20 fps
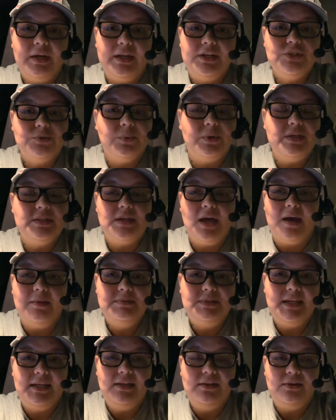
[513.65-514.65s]
I just wanted to
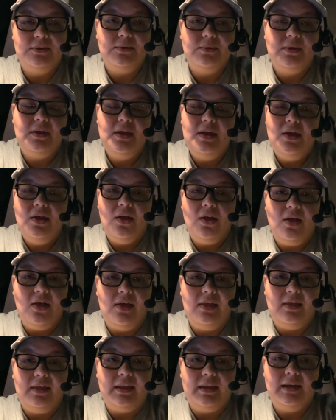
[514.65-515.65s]
update you
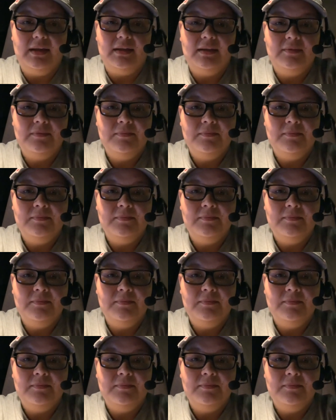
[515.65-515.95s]
on